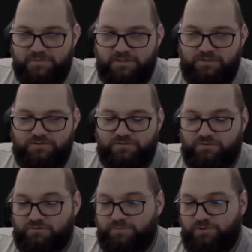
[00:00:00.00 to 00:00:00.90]

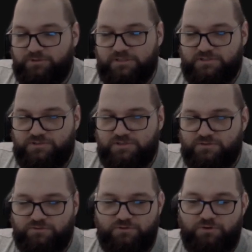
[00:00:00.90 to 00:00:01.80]
your opponent is just
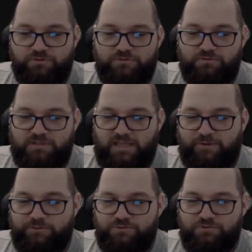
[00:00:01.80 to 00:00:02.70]
not going to allow
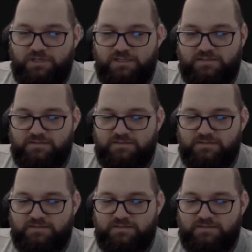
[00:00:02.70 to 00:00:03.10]
you to hit.